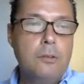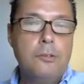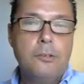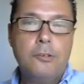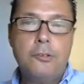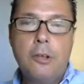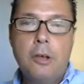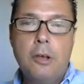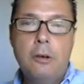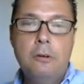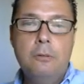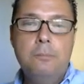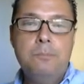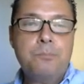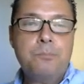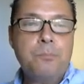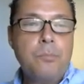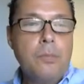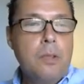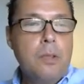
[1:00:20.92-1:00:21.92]
So
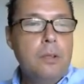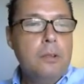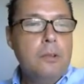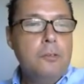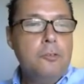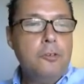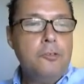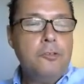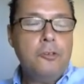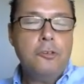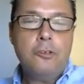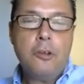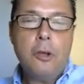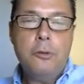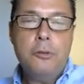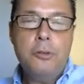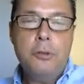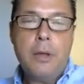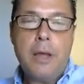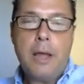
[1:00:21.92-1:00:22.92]
just to
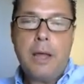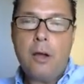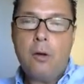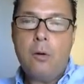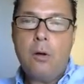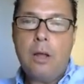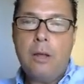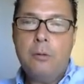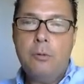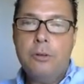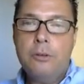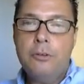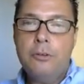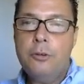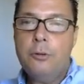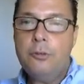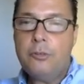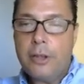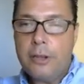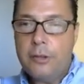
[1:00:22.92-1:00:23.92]
show you how I would
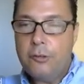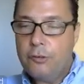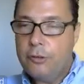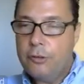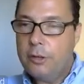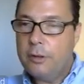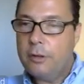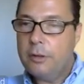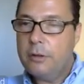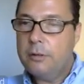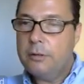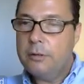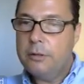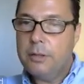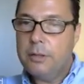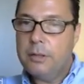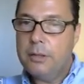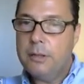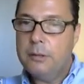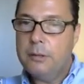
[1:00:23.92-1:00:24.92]
use
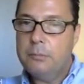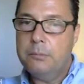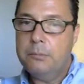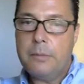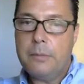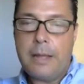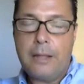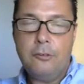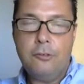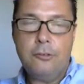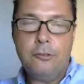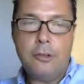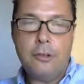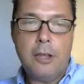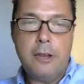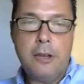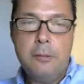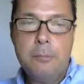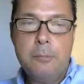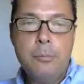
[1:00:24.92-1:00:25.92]
ATR as
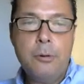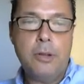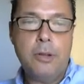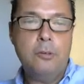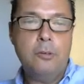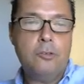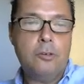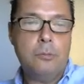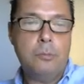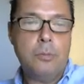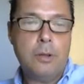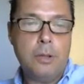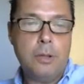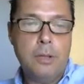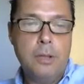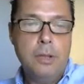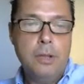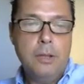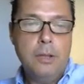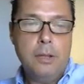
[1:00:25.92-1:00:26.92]
an input into
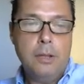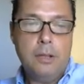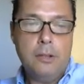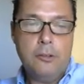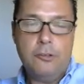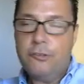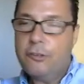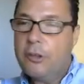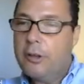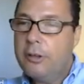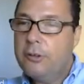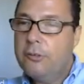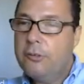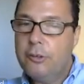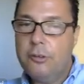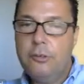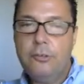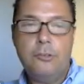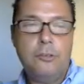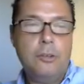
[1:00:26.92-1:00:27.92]
my
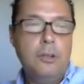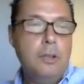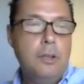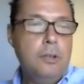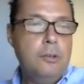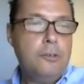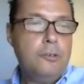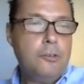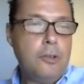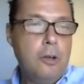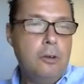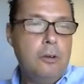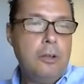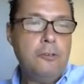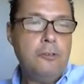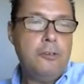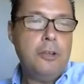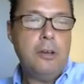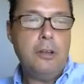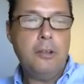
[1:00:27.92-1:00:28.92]
sizes. So
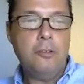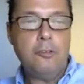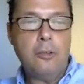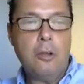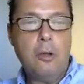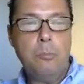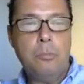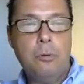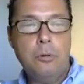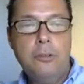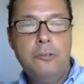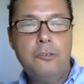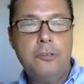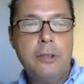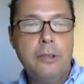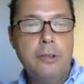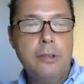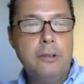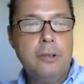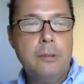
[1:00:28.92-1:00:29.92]
let's see an example. Let's
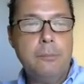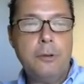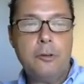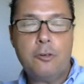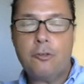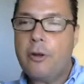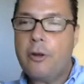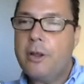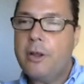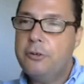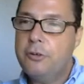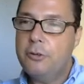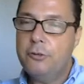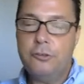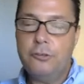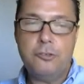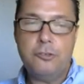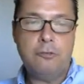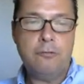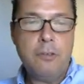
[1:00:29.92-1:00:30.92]
say a trader
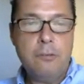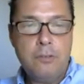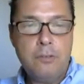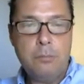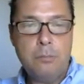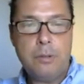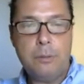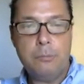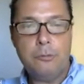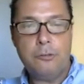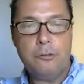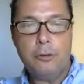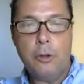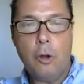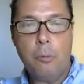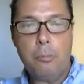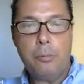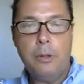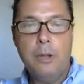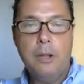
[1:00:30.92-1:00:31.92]
uses a 50 pip
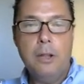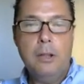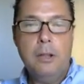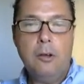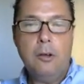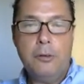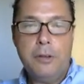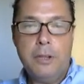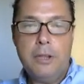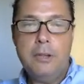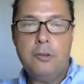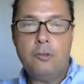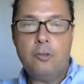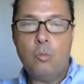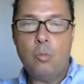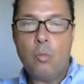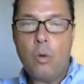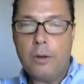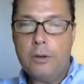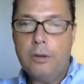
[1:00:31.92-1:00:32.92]
stop on
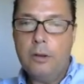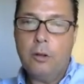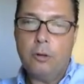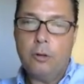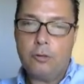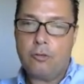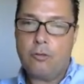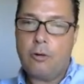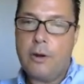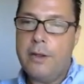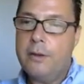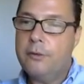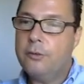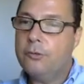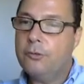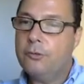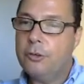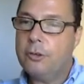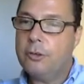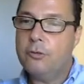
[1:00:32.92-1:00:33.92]
each one lot
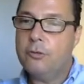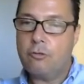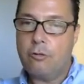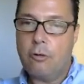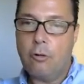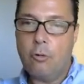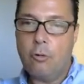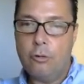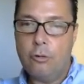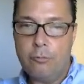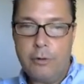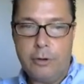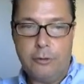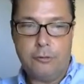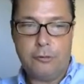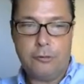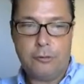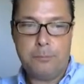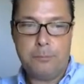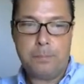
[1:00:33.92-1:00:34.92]
trade to control the
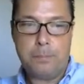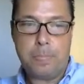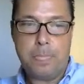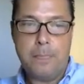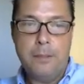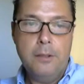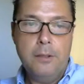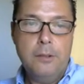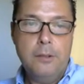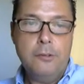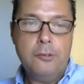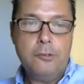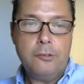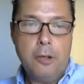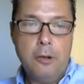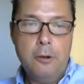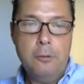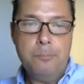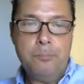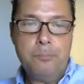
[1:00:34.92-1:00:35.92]
risk.
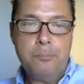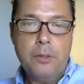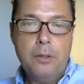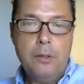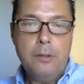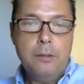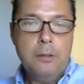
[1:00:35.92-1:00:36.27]
So